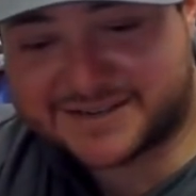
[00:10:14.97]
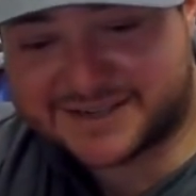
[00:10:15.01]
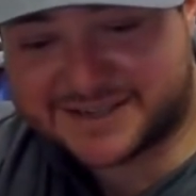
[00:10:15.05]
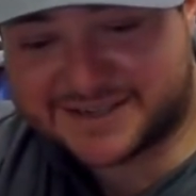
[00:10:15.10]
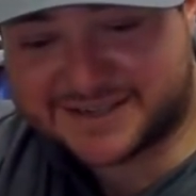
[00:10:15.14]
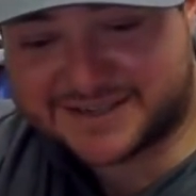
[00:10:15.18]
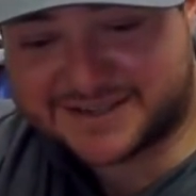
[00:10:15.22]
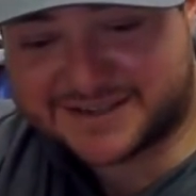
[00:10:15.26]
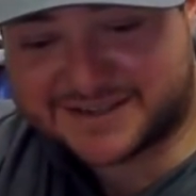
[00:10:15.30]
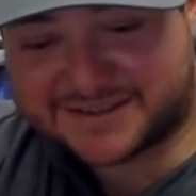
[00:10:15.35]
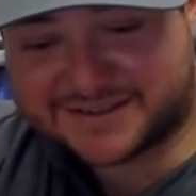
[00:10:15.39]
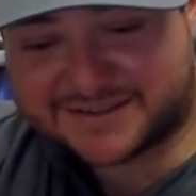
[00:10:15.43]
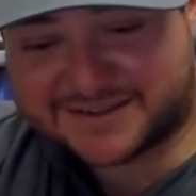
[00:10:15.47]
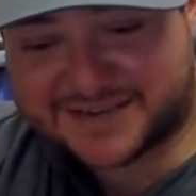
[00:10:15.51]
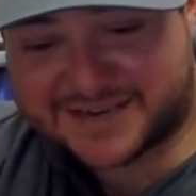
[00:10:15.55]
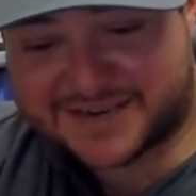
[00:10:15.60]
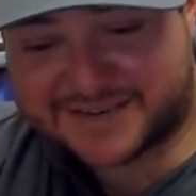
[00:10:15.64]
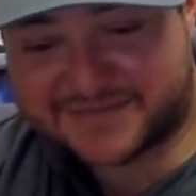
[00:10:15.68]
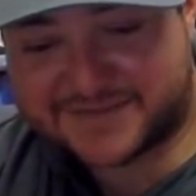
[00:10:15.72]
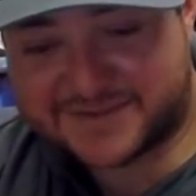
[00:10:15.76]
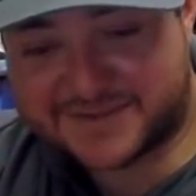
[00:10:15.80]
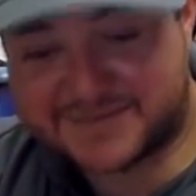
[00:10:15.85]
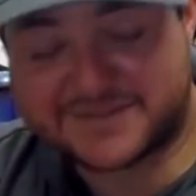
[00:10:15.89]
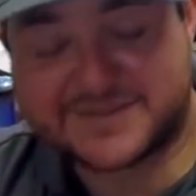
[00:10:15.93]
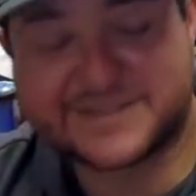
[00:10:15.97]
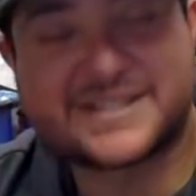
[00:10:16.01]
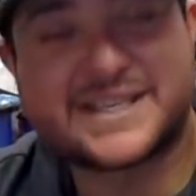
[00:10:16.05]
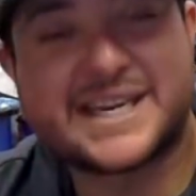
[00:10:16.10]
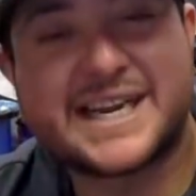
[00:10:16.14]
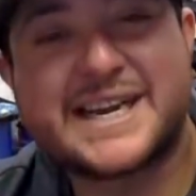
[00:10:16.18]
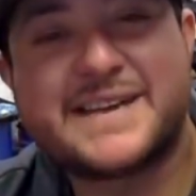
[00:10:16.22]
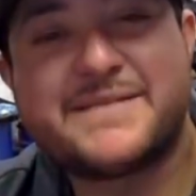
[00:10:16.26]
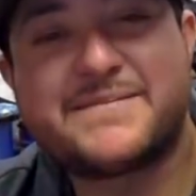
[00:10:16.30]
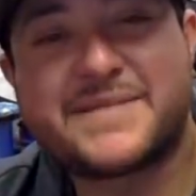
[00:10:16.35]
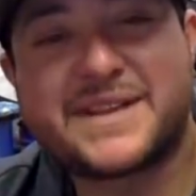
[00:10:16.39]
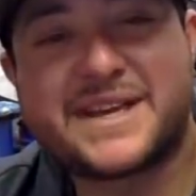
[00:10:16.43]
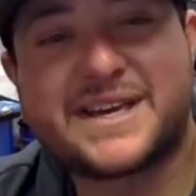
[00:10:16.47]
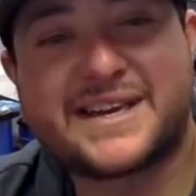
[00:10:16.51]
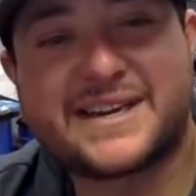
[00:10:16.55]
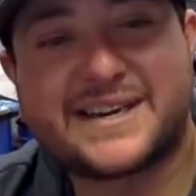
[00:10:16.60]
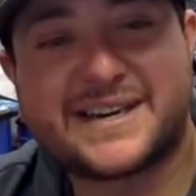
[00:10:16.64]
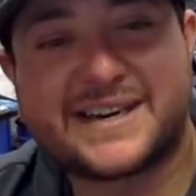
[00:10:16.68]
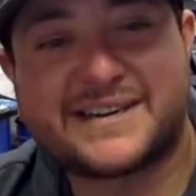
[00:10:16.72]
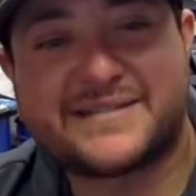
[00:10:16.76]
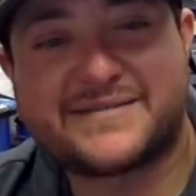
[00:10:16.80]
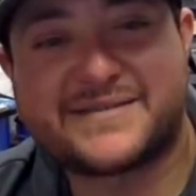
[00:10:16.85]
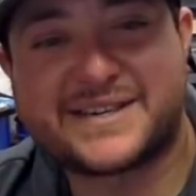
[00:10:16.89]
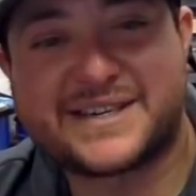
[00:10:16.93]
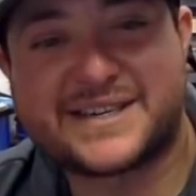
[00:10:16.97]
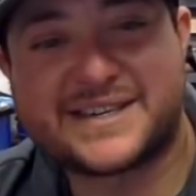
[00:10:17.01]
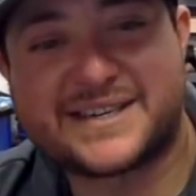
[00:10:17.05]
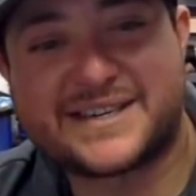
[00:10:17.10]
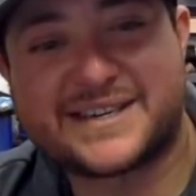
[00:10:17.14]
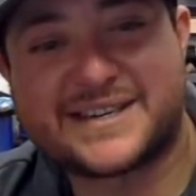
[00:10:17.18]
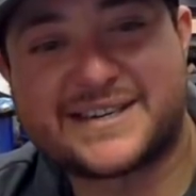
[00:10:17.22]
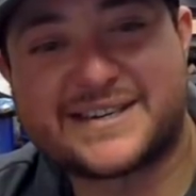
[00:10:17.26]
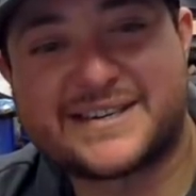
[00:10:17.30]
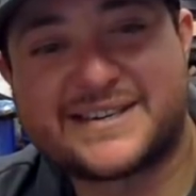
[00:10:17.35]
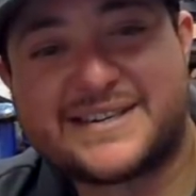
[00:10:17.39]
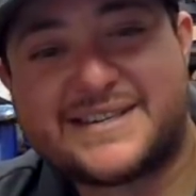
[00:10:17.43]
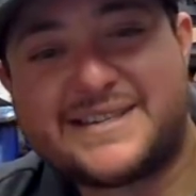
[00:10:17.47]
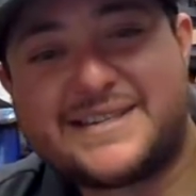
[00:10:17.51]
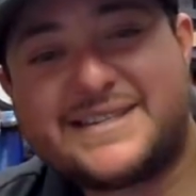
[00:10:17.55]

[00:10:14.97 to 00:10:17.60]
you don't have to do the same thing every year.